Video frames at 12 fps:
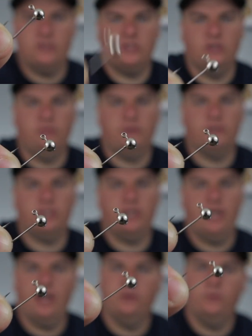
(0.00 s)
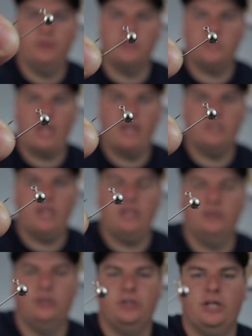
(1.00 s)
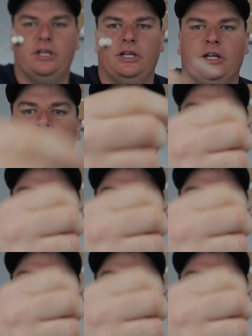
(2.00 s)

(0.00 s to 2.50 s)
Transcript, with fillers: silver jig head with a size 8 hook in it.